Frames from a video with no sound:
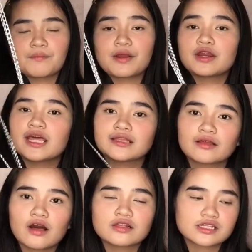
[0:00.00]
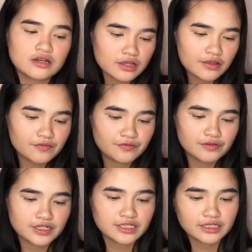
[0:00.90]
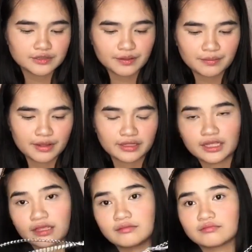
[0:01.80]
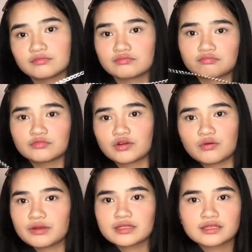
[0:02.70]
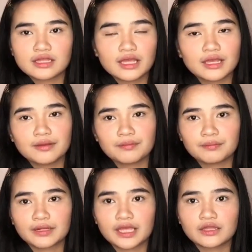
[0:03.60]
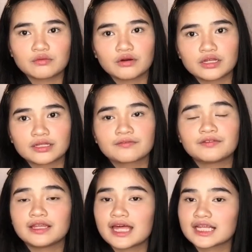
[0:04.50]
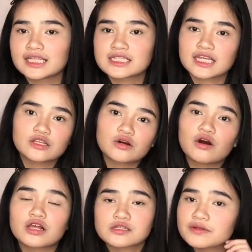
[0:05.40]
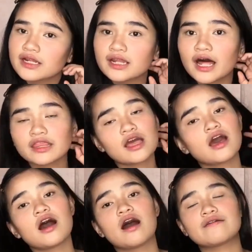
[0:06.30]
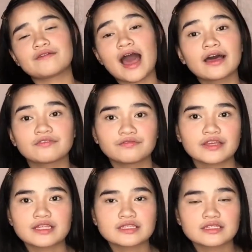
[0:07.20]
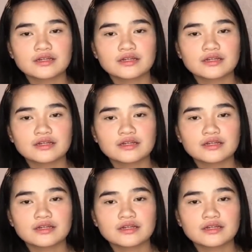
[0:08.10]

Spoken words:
But like also if you're still experimenting, go with a plain one. Feel like this can go also with a lot of outfits.